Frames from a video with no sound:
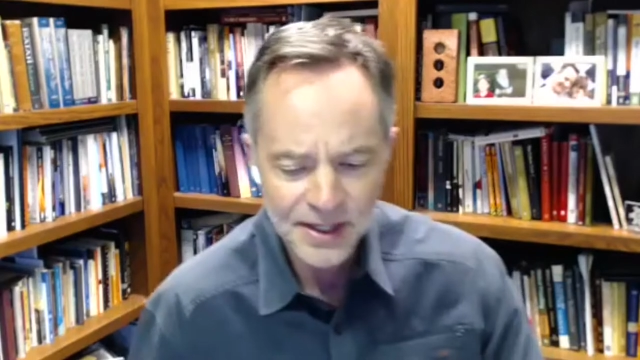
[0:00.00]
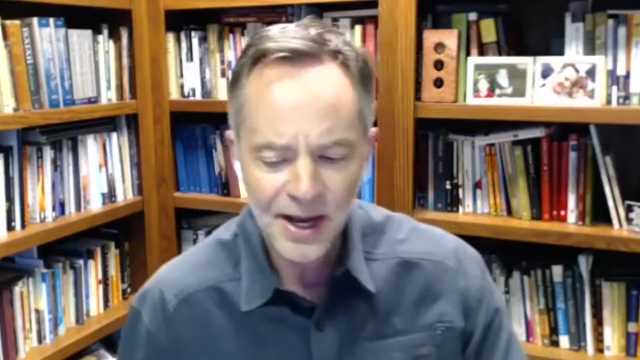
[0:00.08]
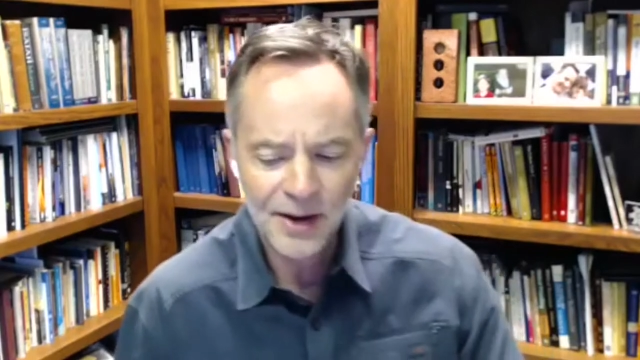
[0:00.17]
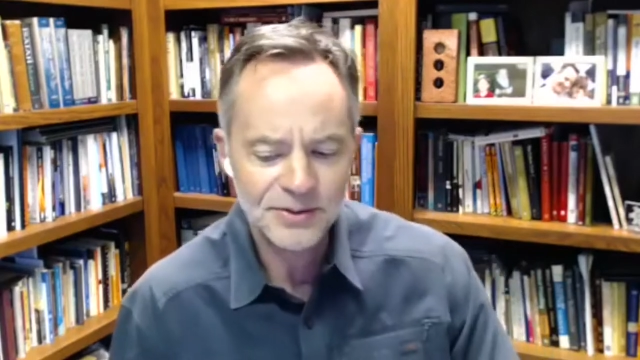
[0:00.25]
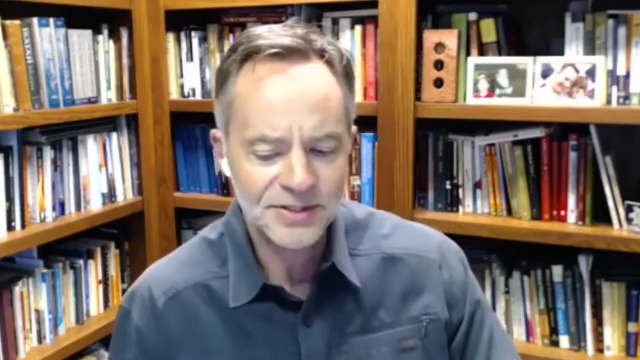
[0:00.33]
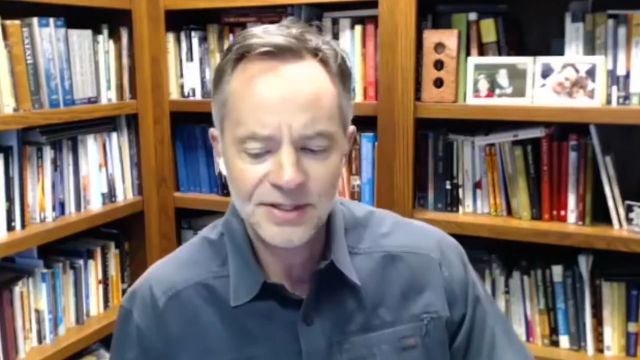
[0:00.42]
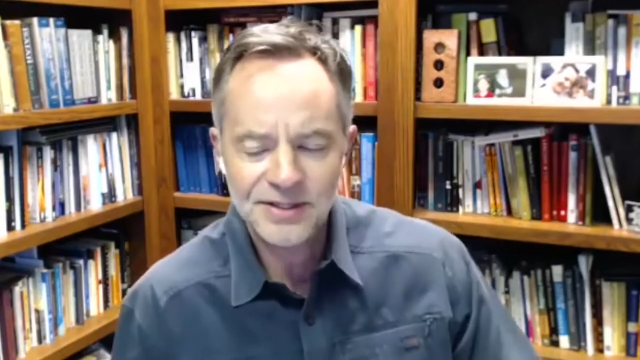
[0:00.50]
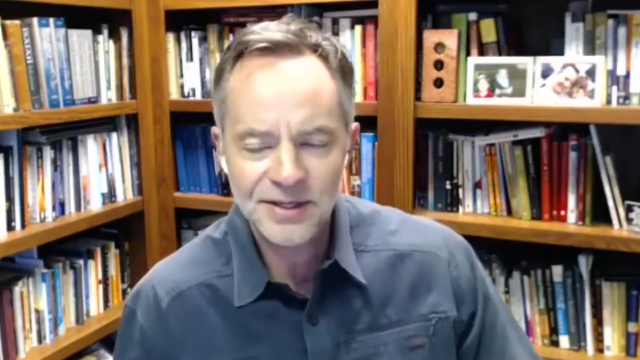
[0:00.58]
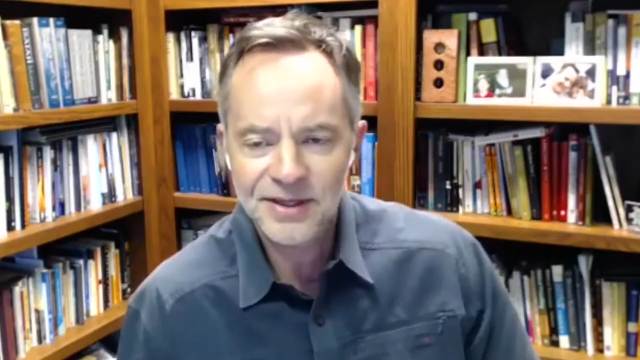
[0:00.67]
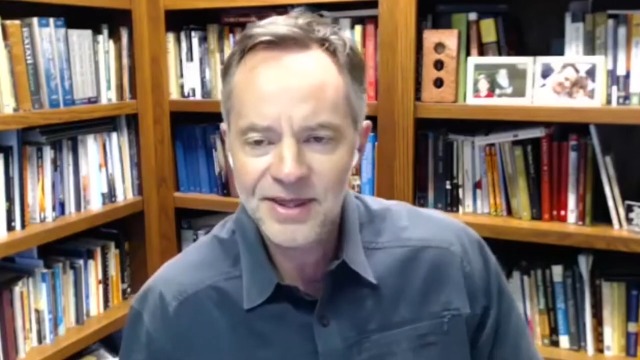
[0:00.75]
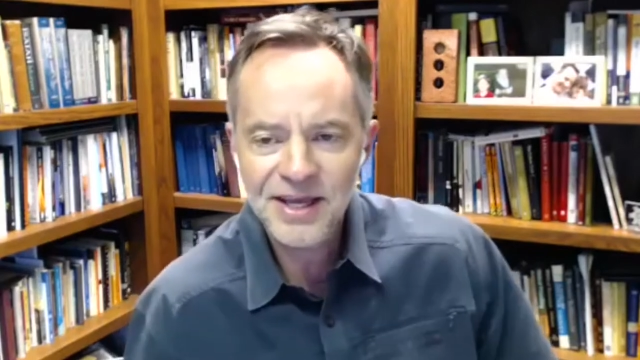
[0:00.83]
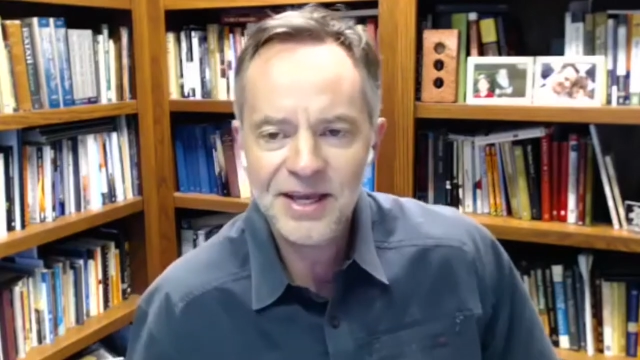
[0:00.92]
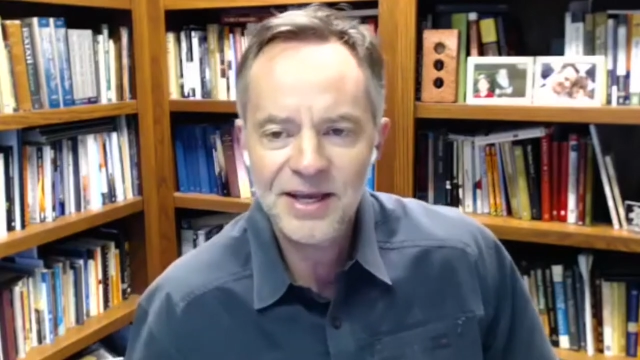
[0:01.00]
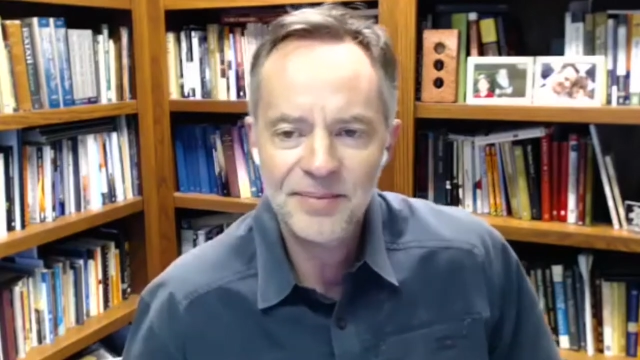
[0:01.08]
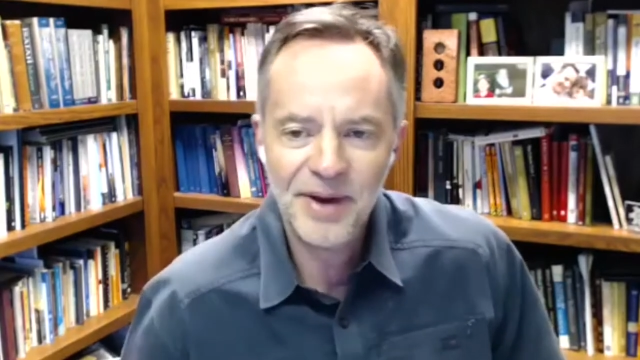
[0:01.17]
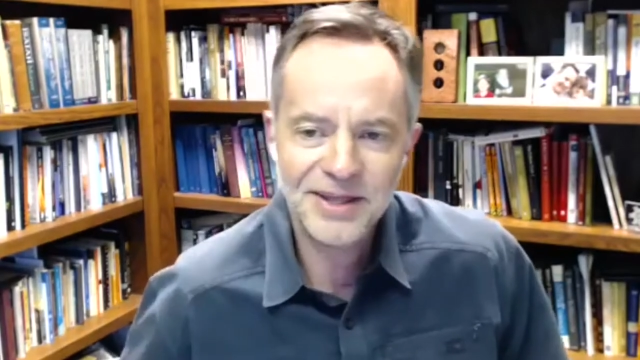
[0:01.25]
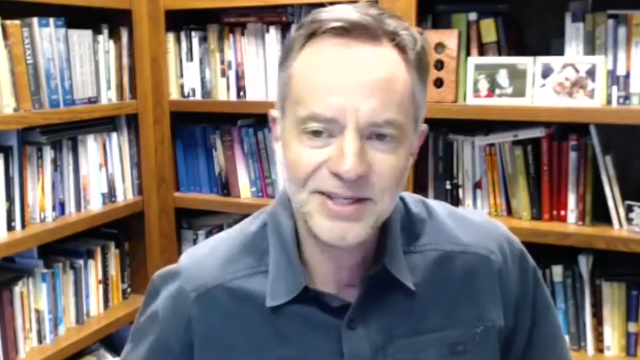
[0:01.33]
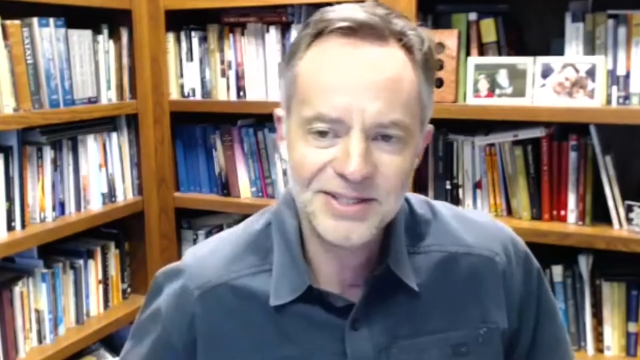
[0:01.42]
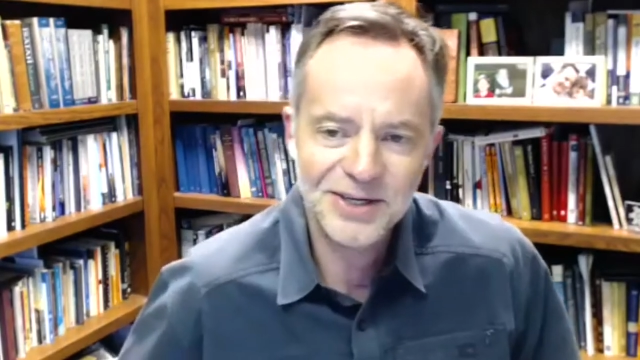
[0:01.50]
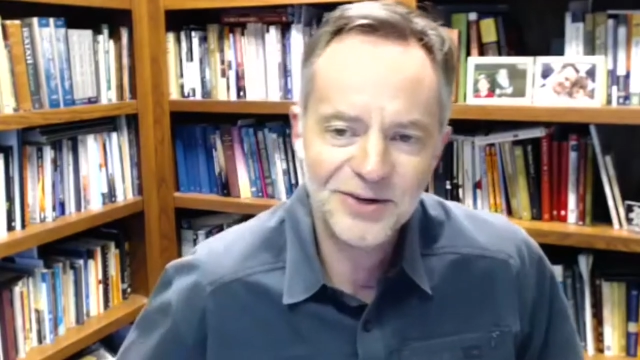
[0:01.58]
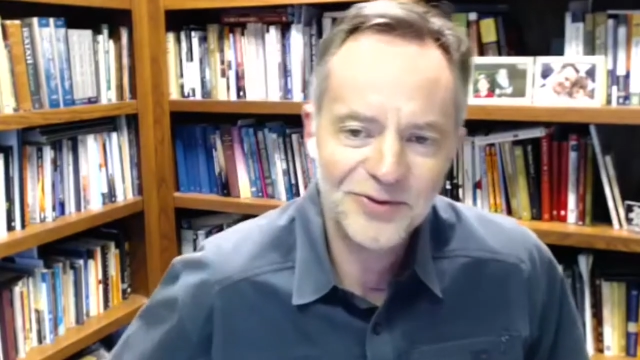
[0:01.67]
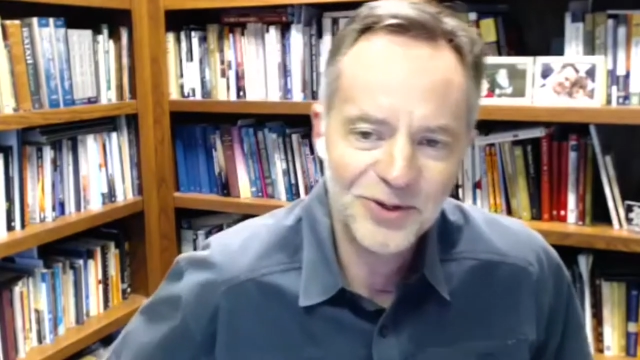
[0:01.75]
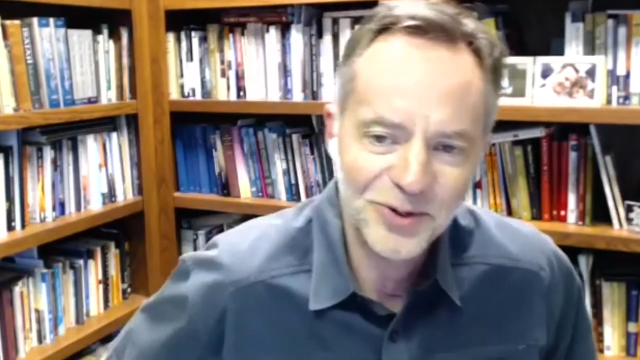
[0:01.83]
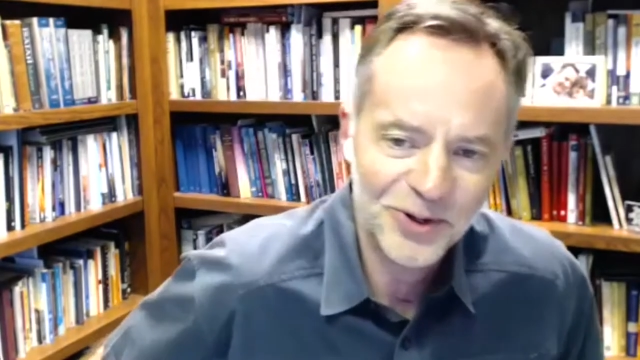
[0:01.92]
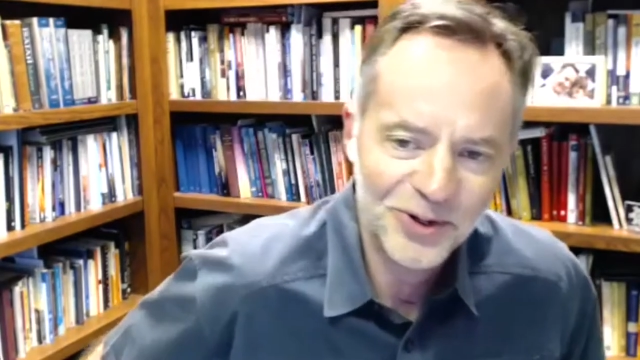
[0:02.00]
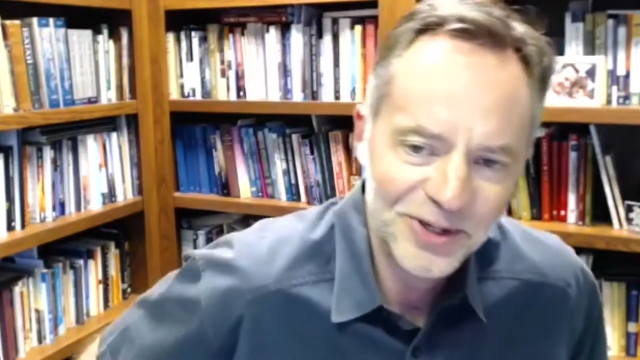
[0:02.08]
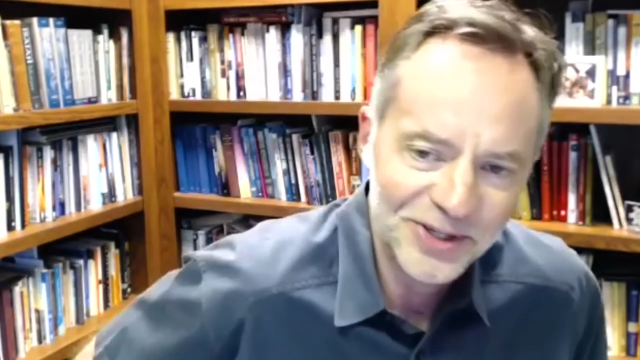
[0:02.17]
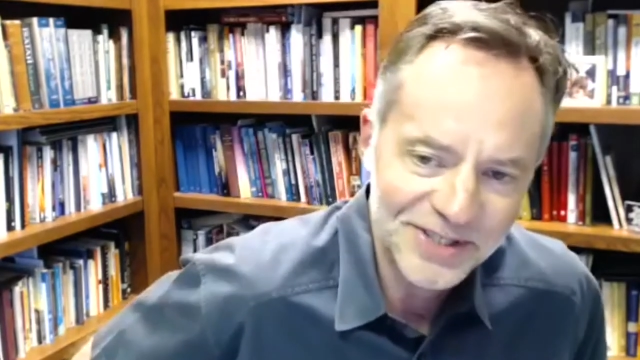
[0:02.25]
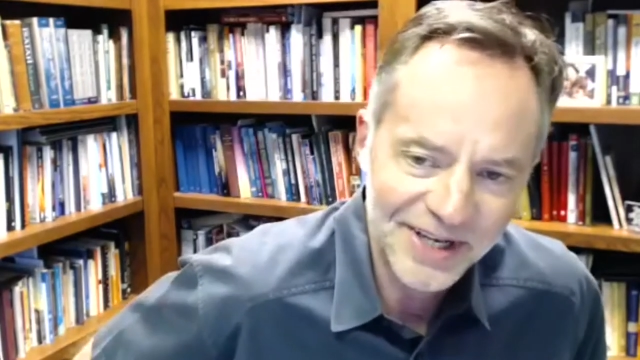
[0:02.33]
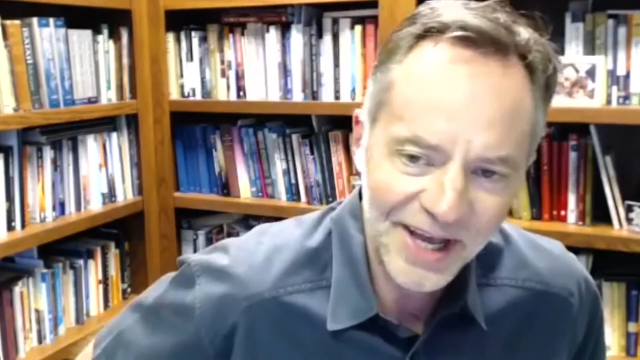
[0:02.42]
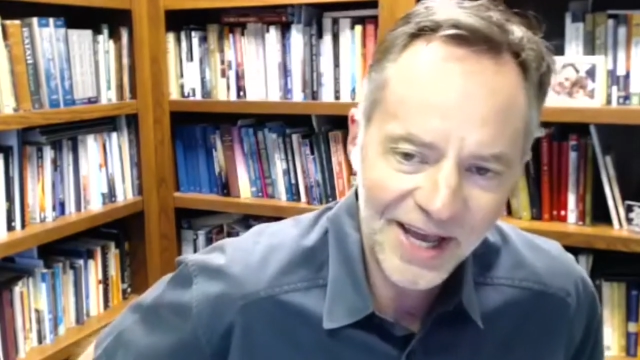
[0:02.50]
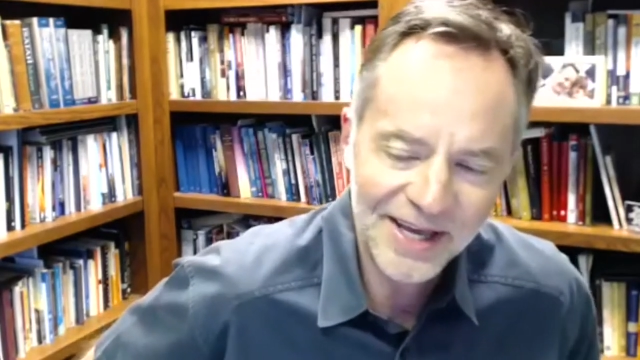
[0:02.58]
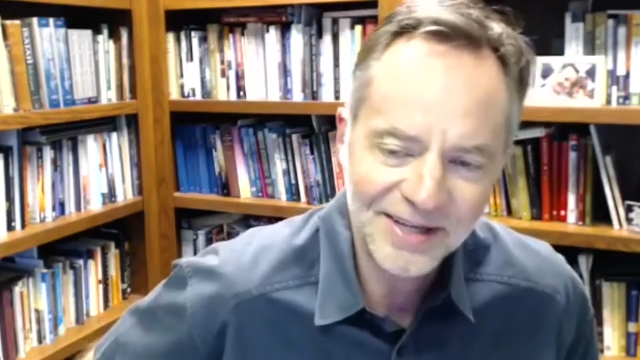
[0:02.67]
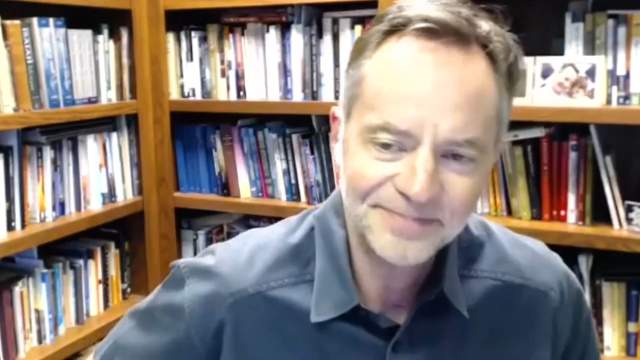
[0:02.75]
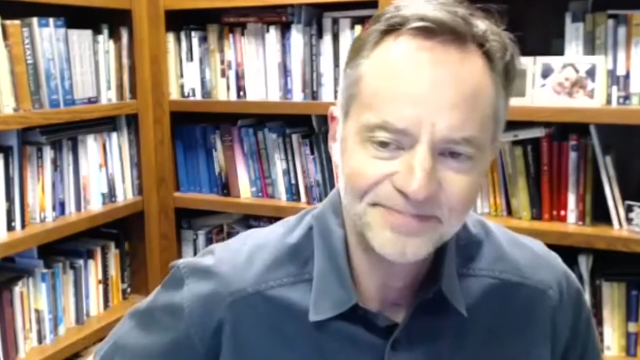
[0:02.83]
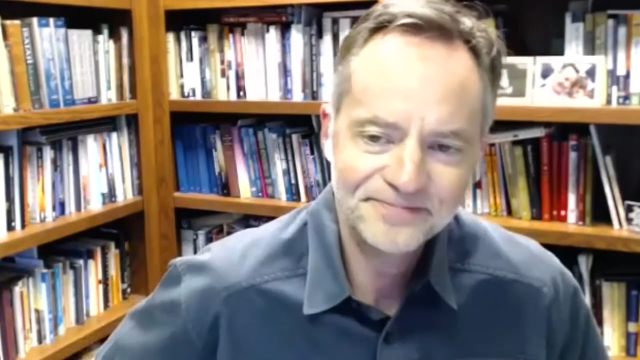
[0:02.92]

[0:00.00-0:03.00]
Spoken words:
I was thinking about this interview earlier today, and